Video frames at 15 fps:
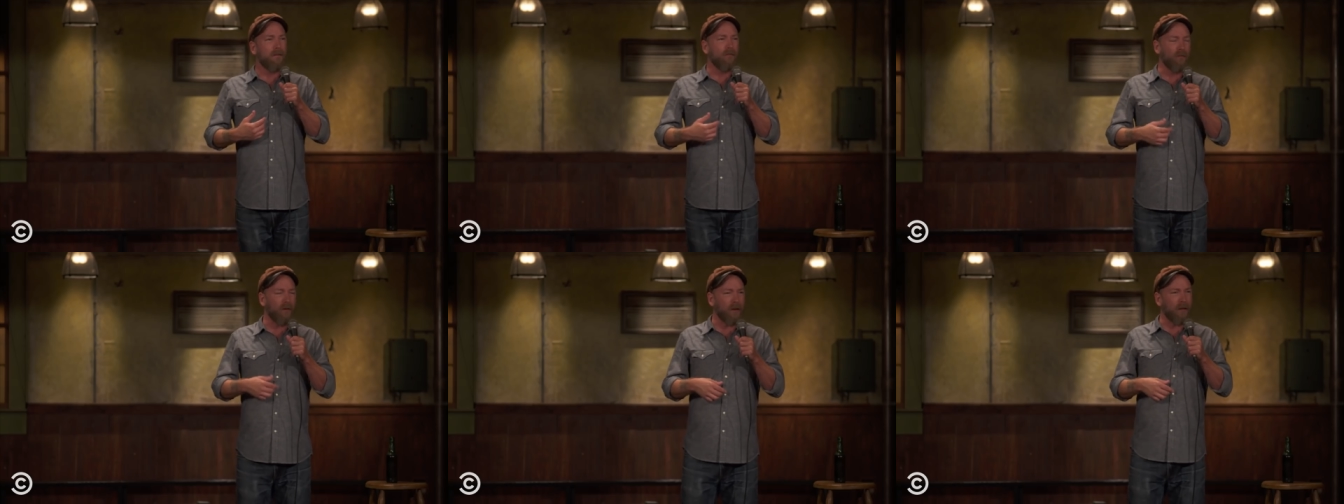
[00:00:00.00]

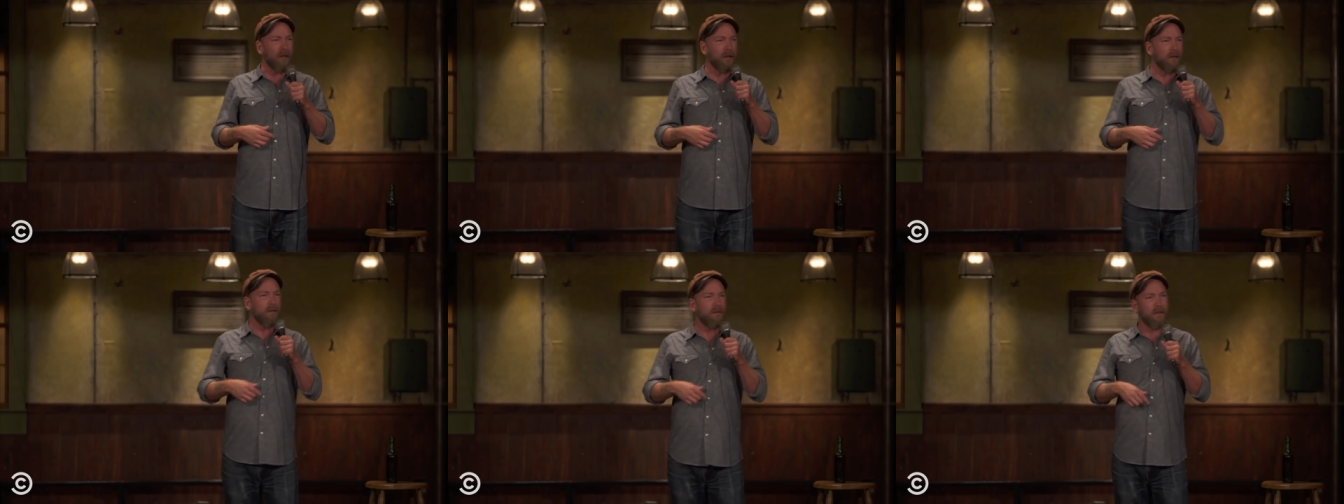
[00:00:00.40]

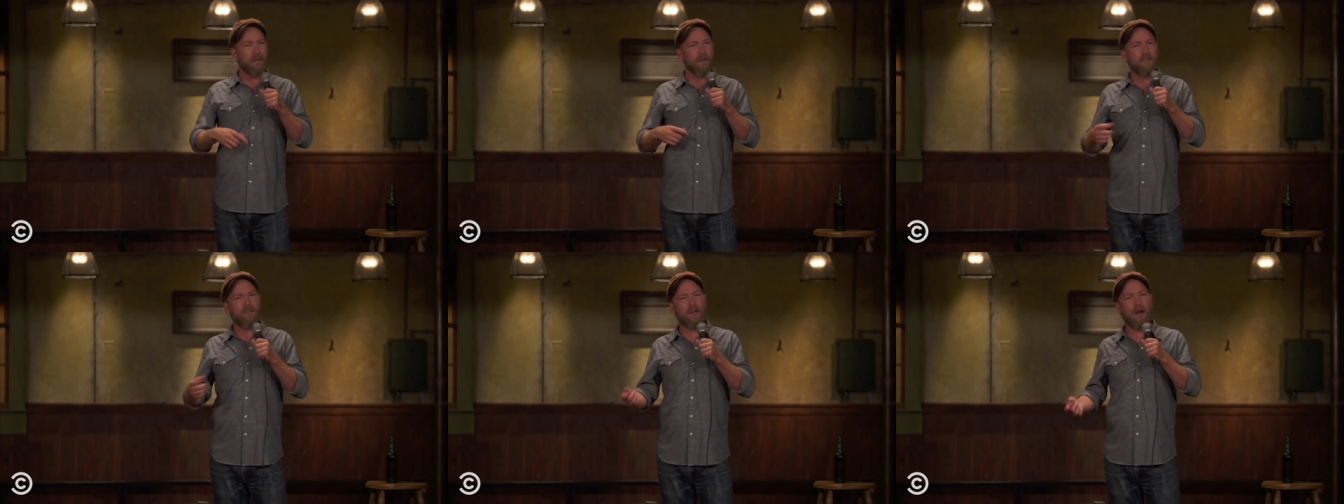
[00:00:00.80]
drinking in
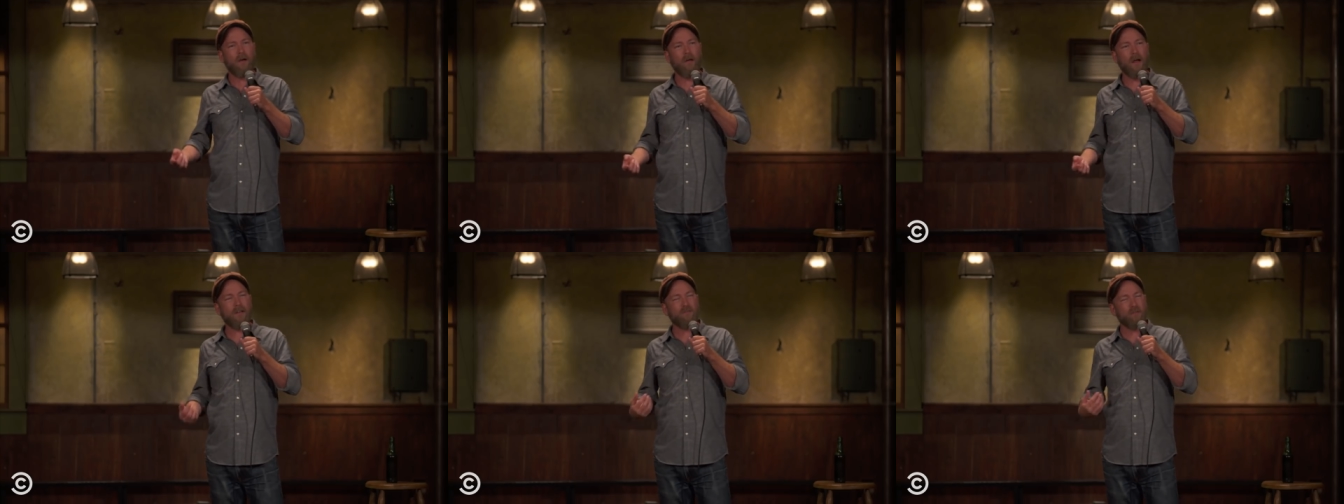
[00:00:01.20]
the
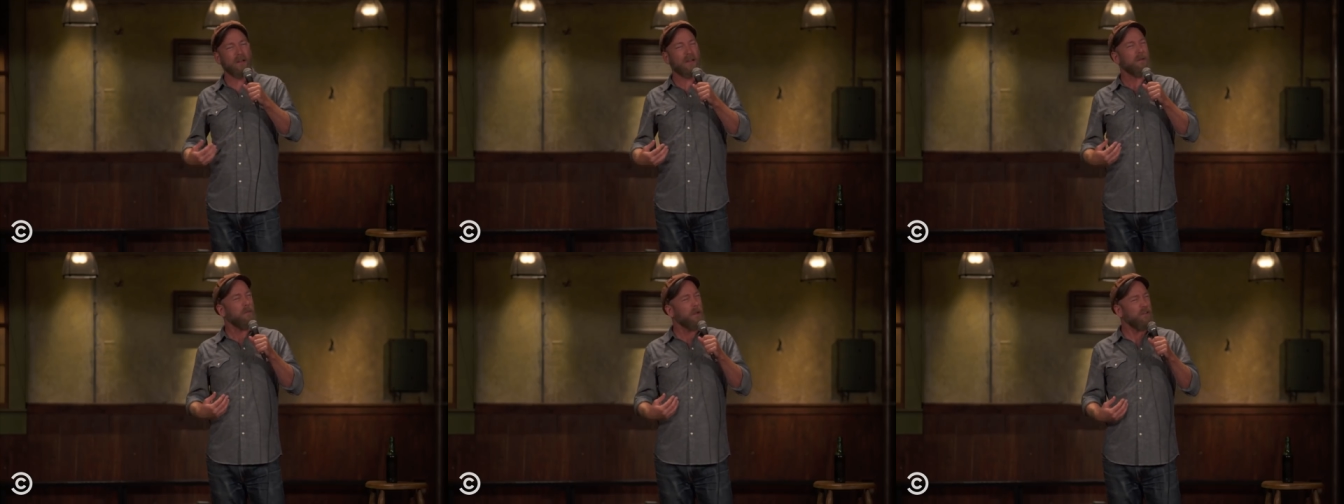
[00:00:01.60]
shower. I
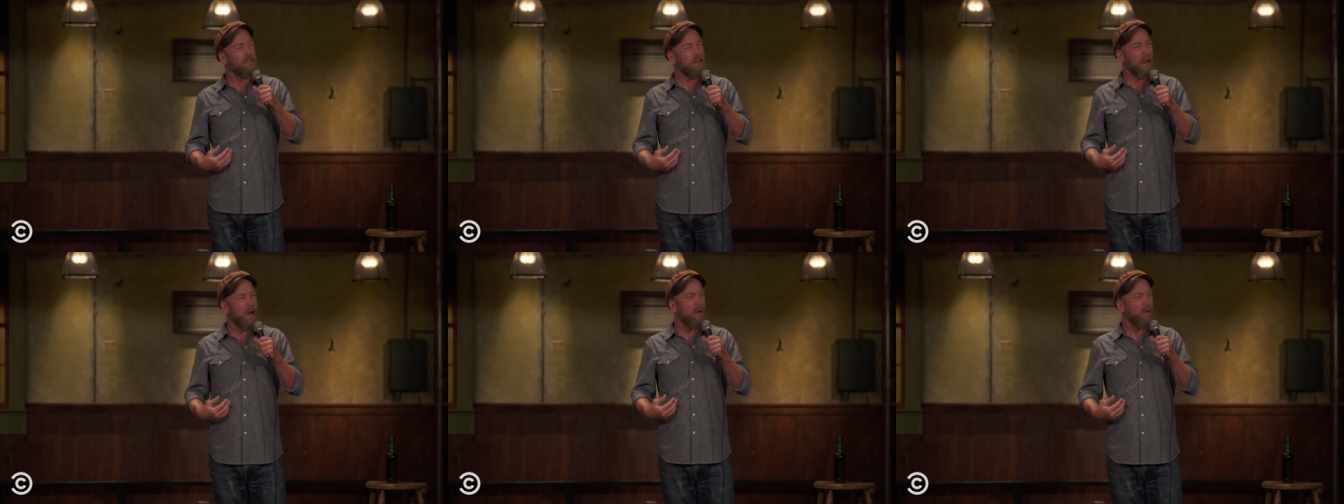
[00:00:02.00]
drink in my
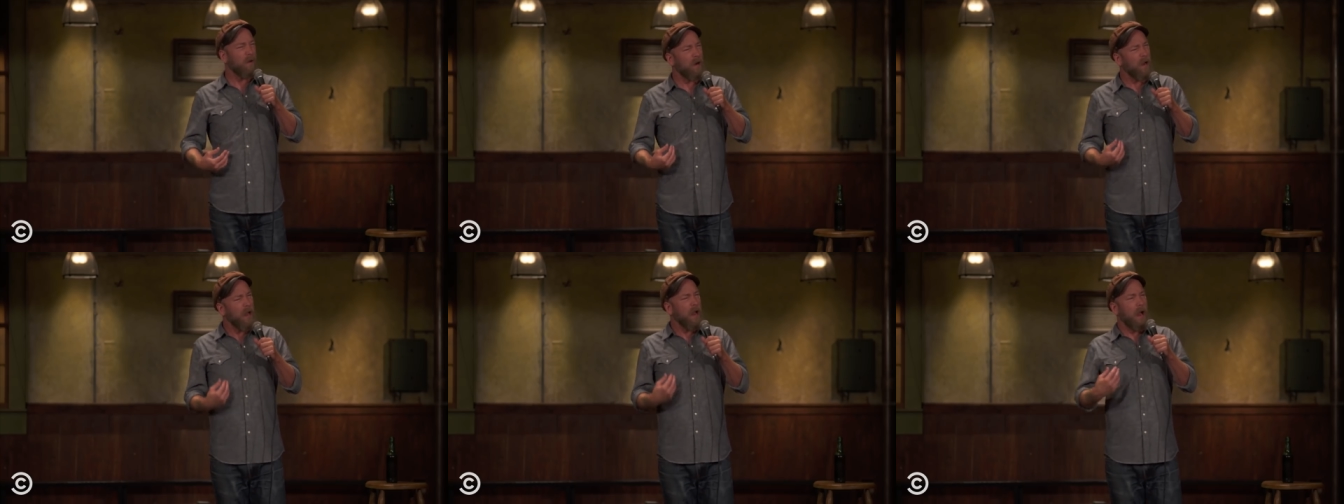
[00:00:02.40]
shower.
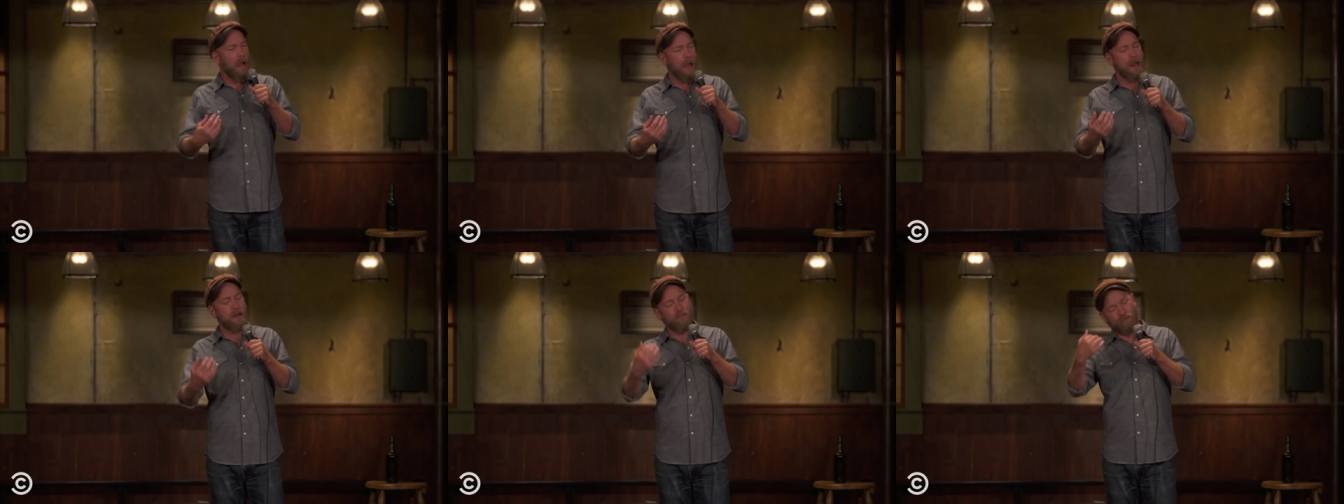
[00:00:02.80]

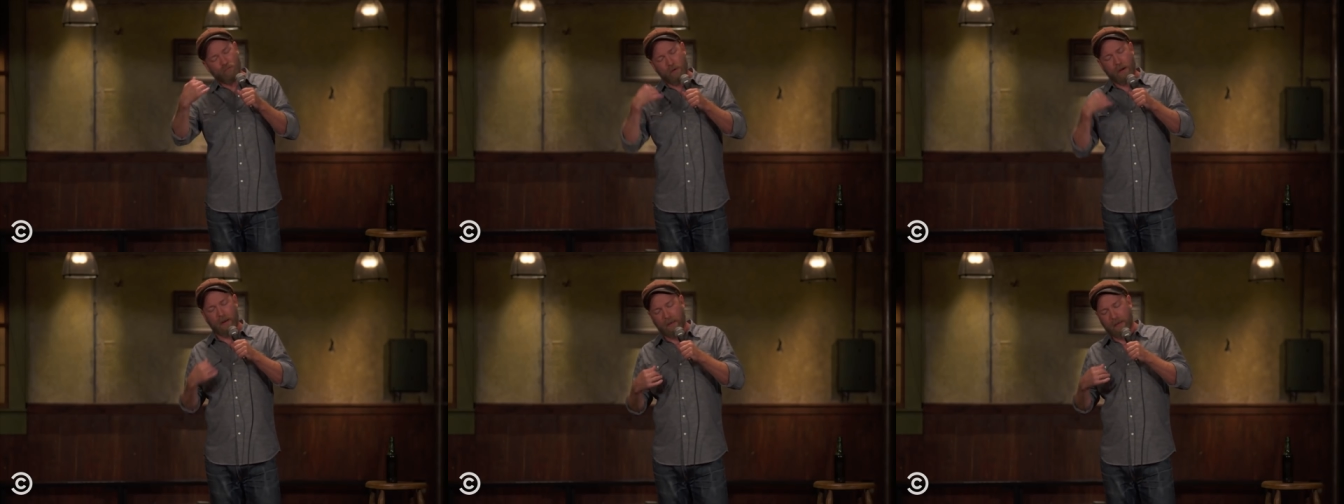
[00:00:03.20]
I
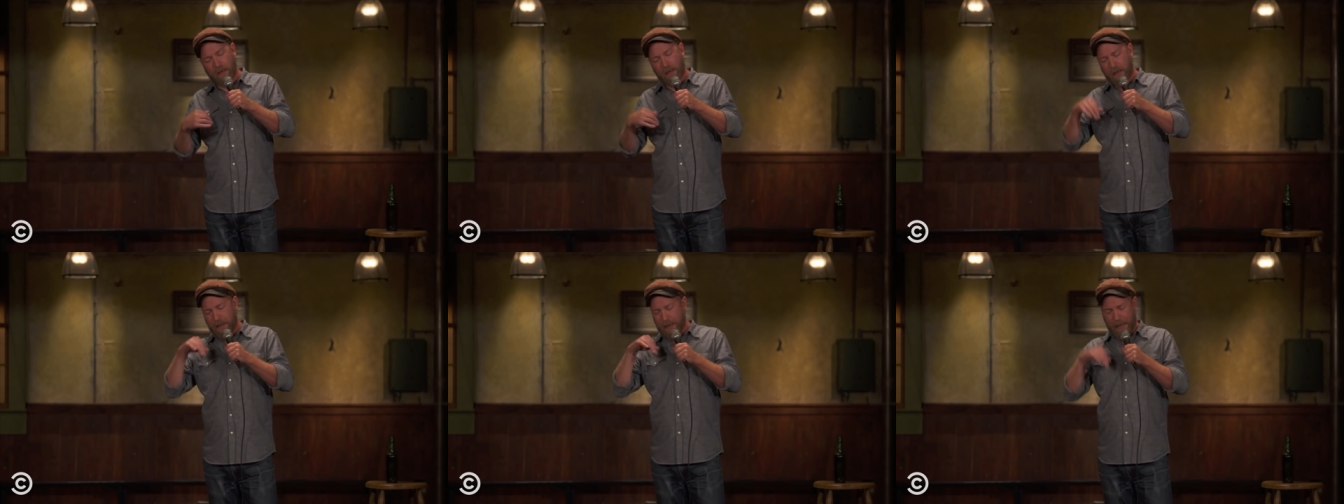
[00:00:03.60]
drink
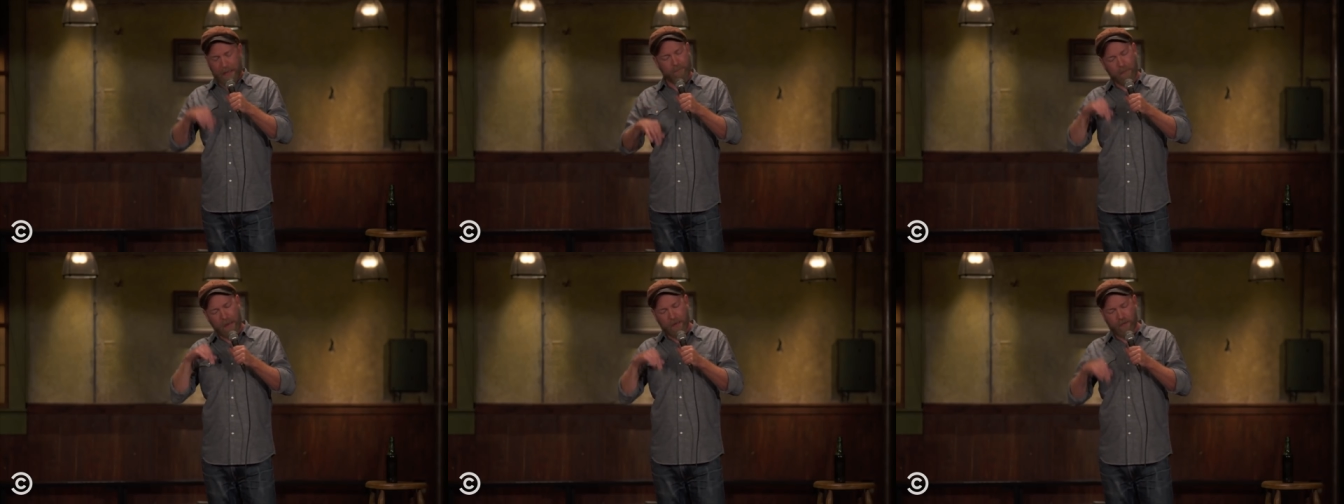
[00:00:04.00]

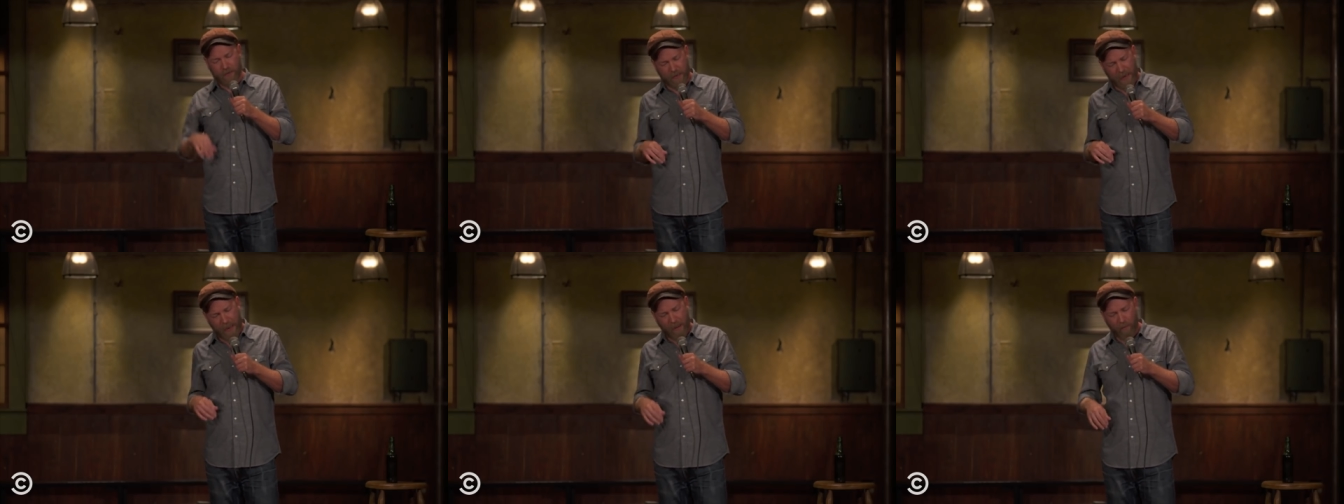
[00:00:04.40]
in my
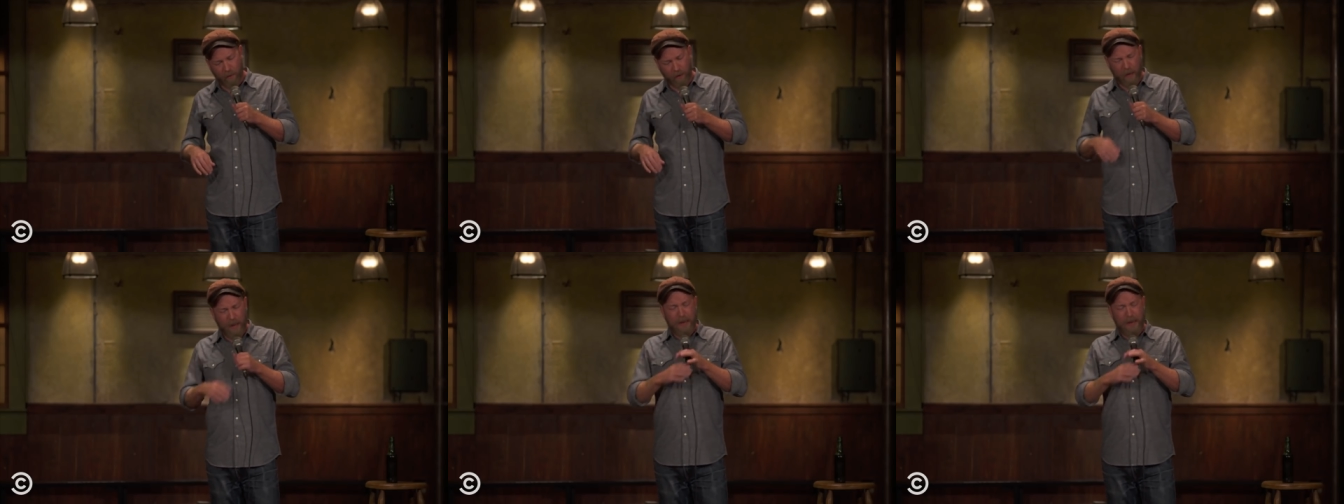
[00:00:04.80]
shower.